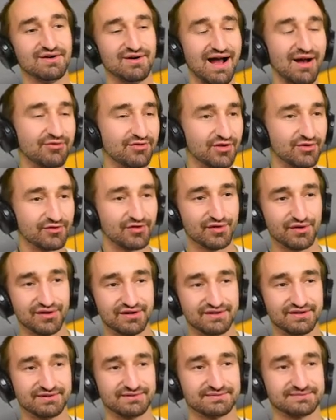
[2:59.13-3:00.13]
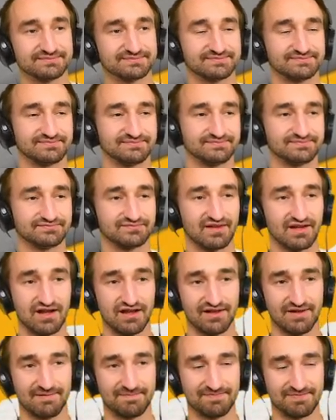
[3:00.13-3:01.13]
How's I'm everyone? I'm working on little pixels, a
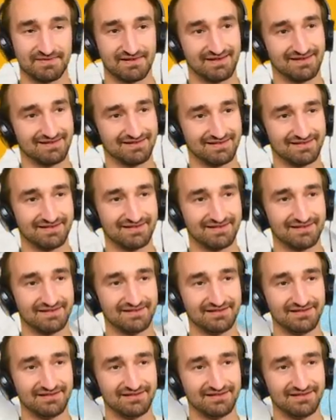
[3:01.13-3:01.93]
little couple pixels here and